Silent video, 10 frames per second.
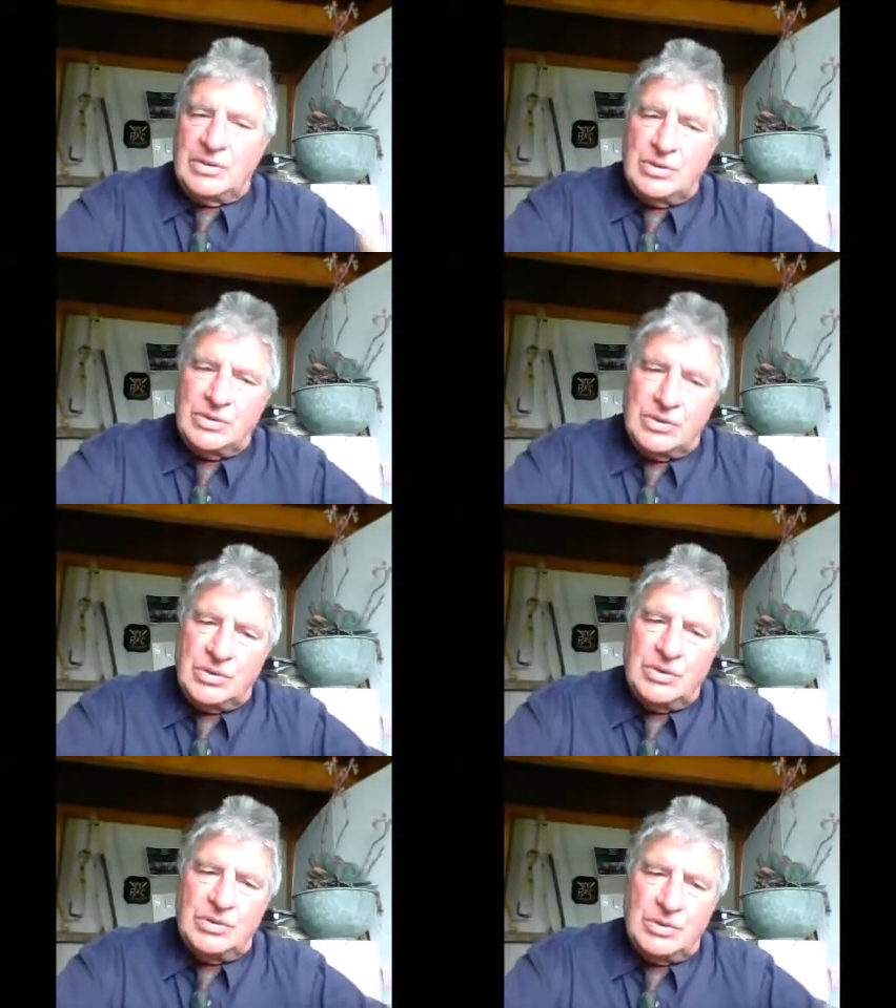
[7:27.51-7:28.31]

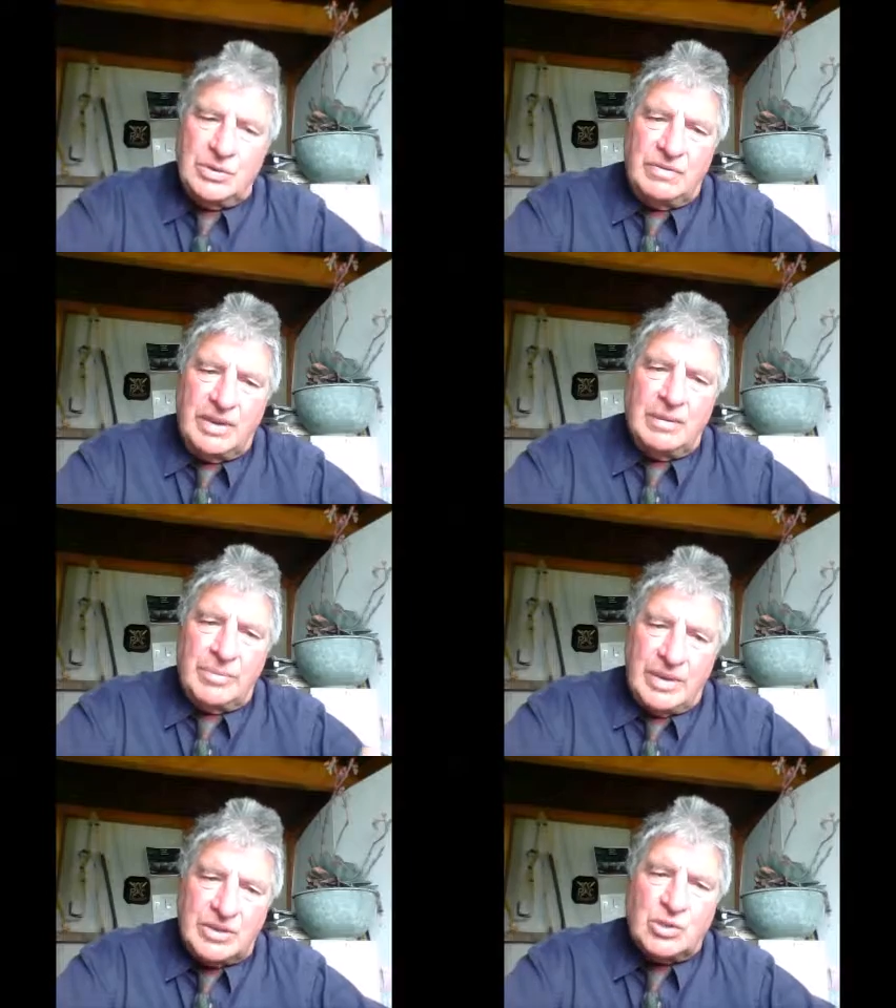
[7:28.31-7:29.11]
to
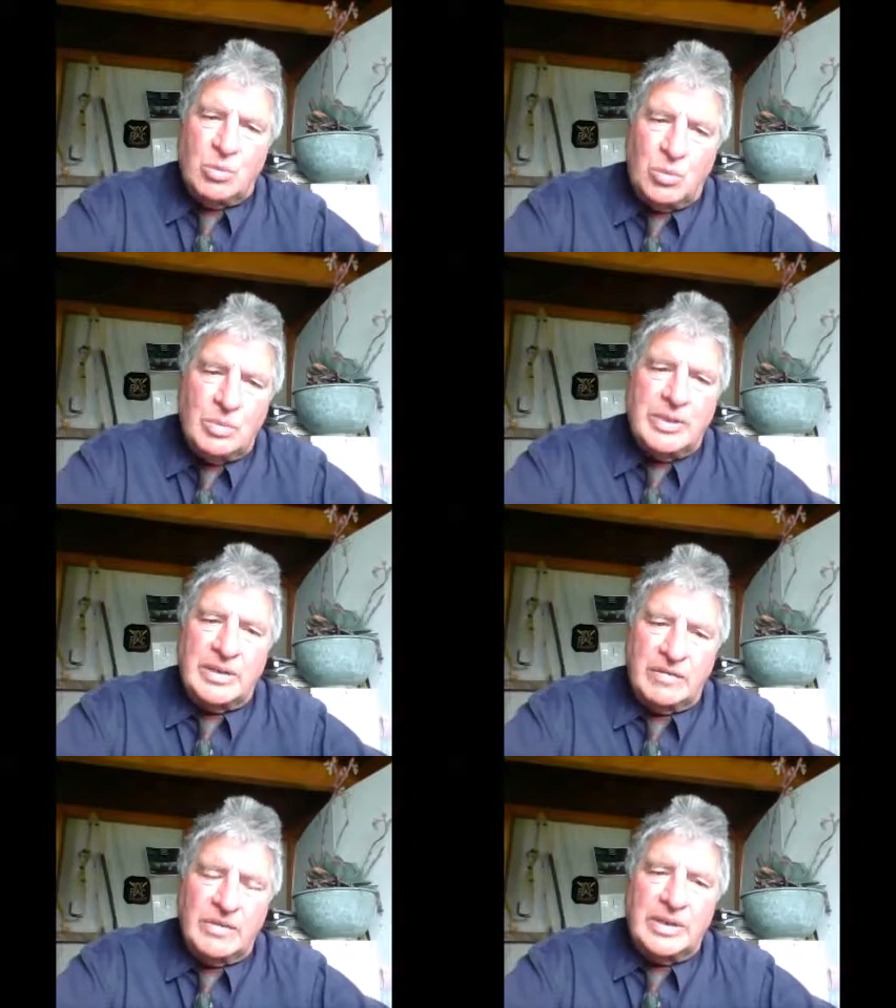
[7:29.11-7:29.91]
develop that
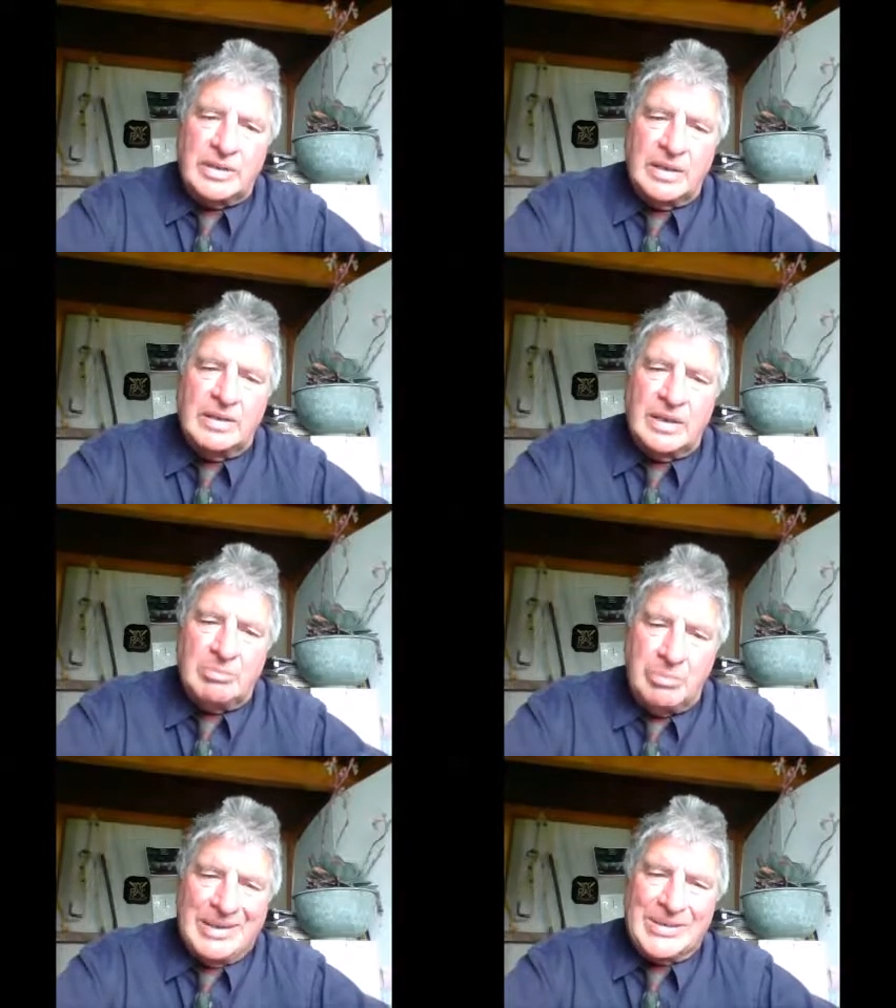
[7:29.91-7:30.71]
swarming effect,
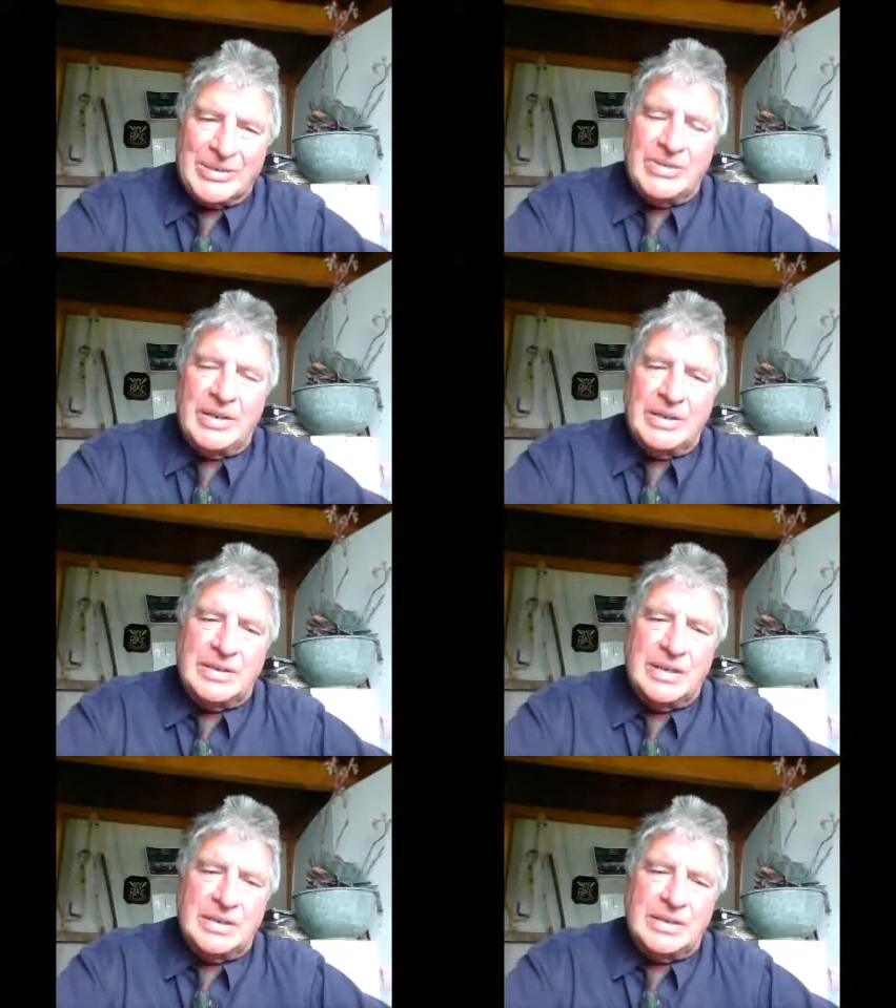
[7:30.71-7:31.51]
that buzz,
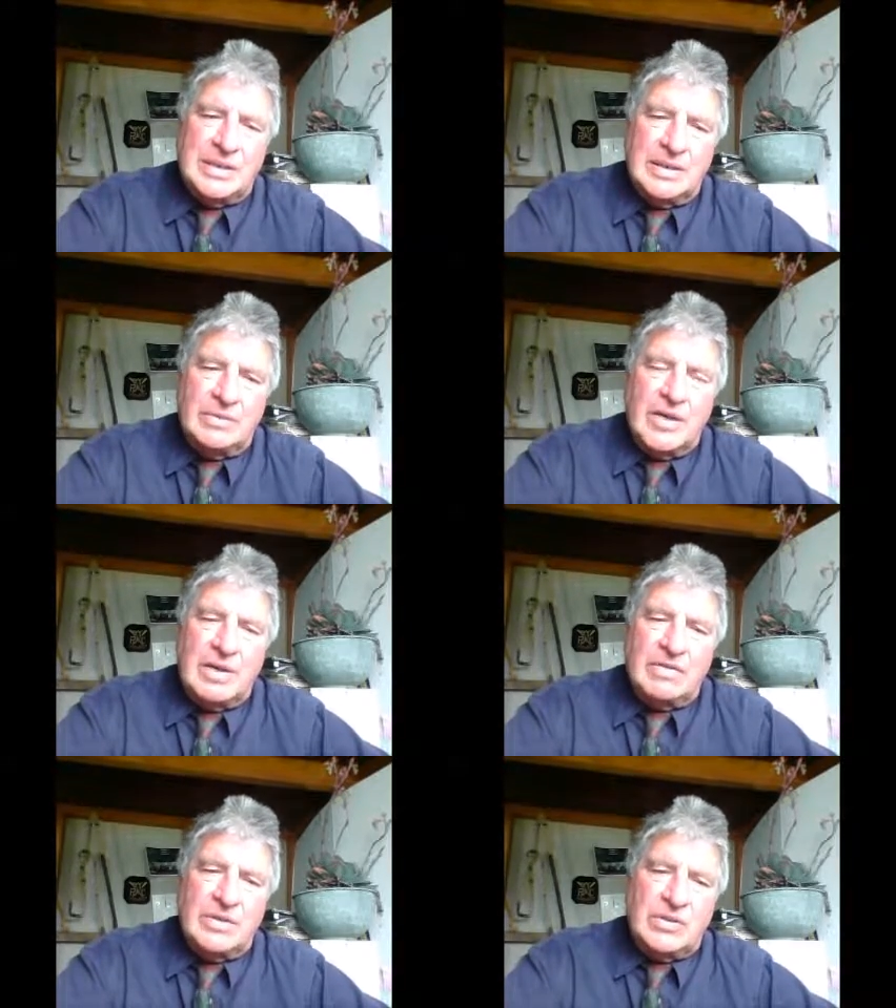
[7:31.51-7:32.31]
that
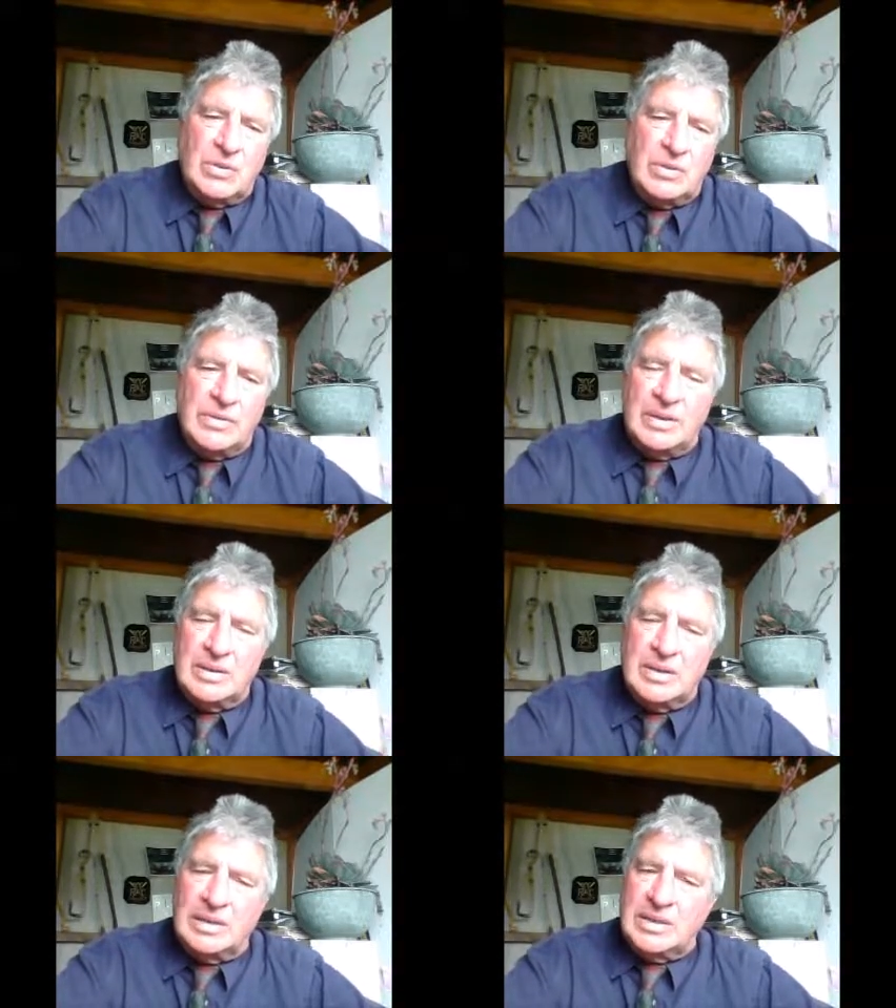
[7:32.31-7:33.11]
frisson,
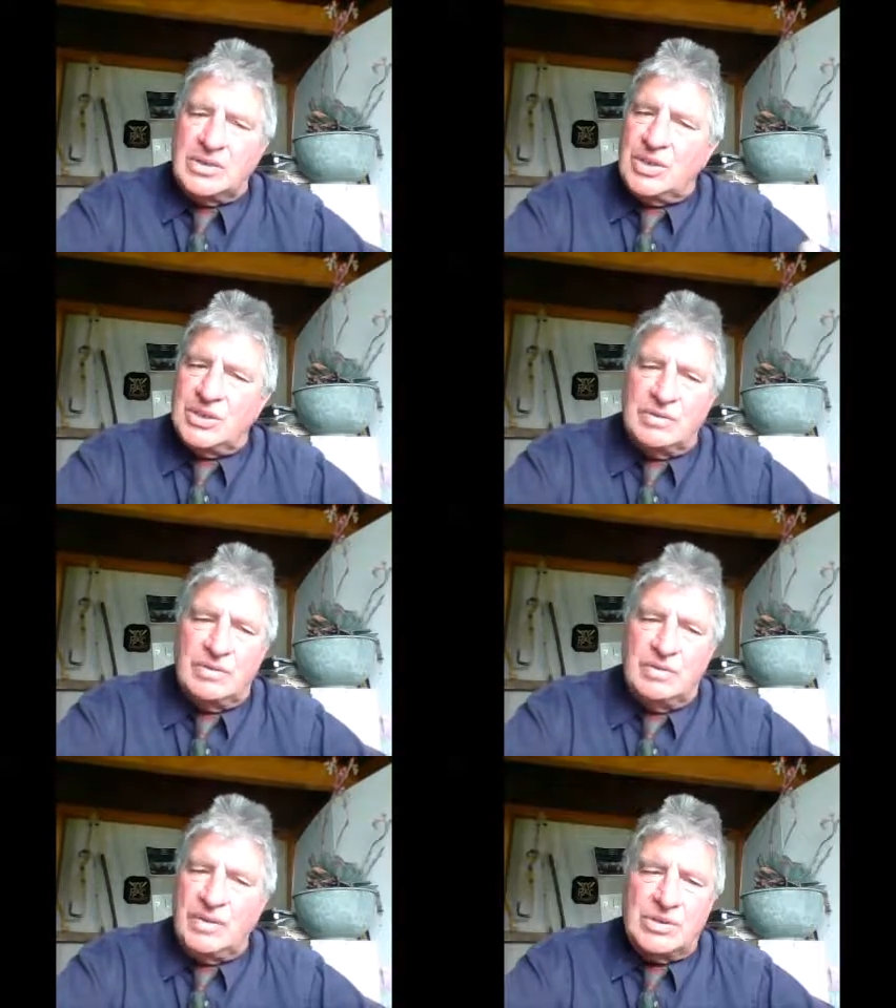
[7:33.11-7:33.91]
that sense
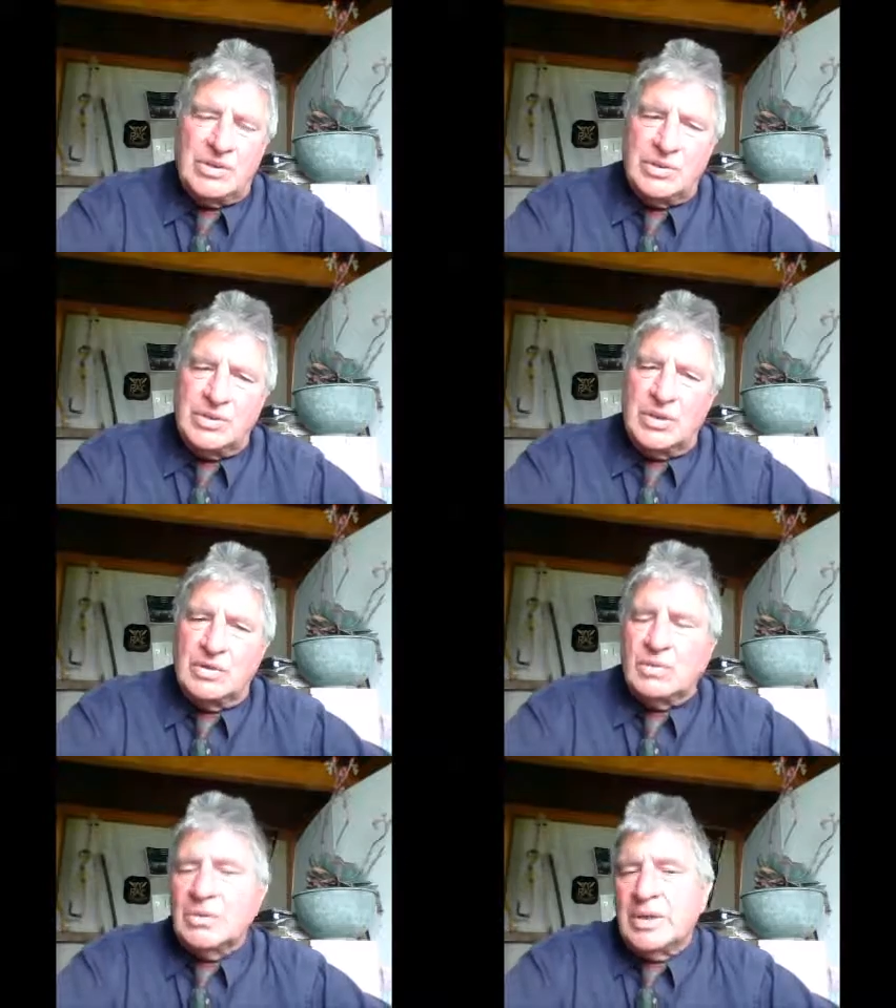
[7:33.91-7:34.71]
of adventure and
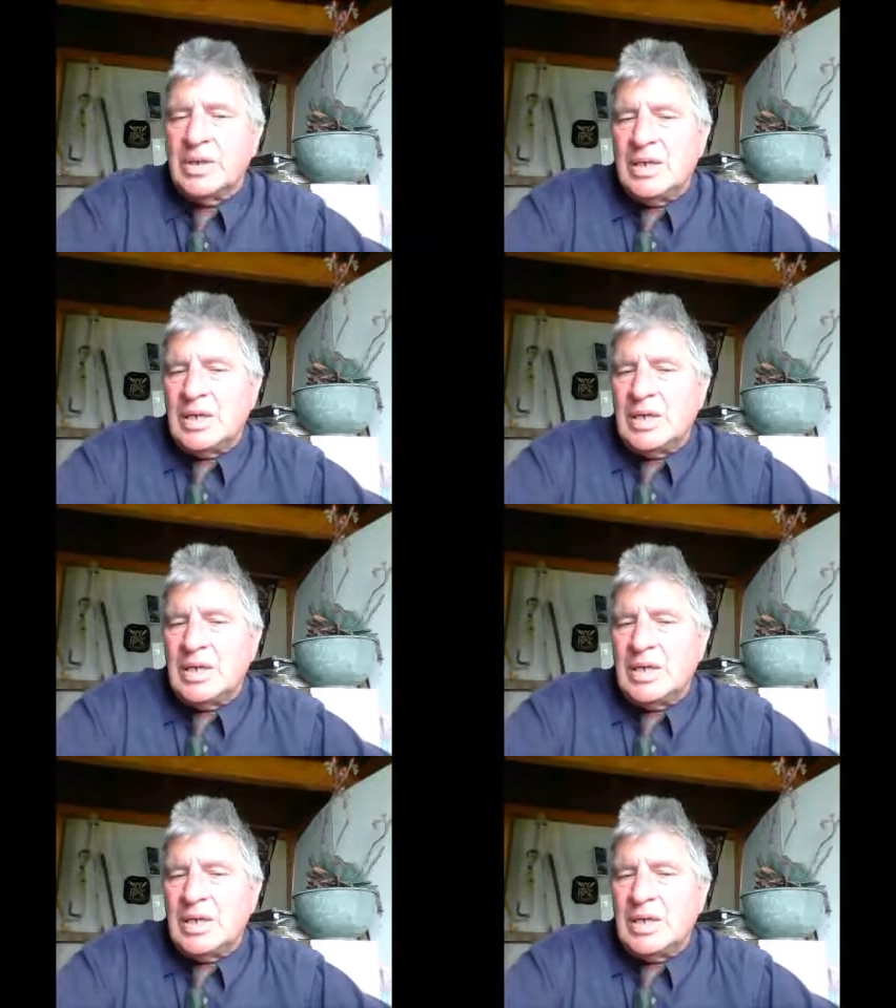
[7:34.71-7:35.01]
so forth.